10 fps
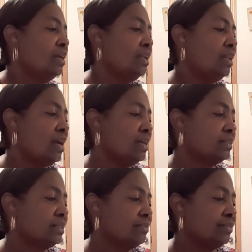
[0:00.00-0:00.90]
Lots
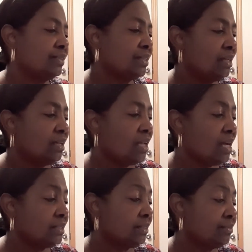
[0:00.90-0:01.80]

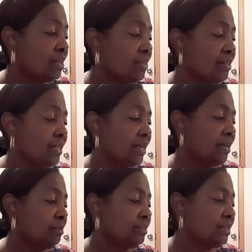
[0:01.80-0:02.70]
of other
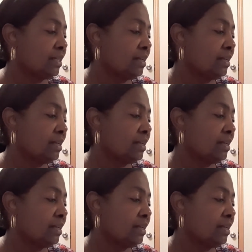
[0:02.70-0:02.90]
lambs